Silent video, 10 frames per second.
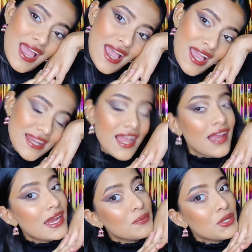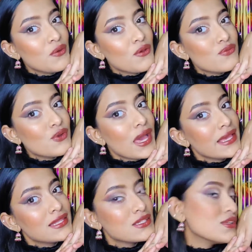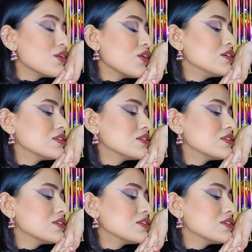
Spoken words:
And yeah, let me know if you like this look.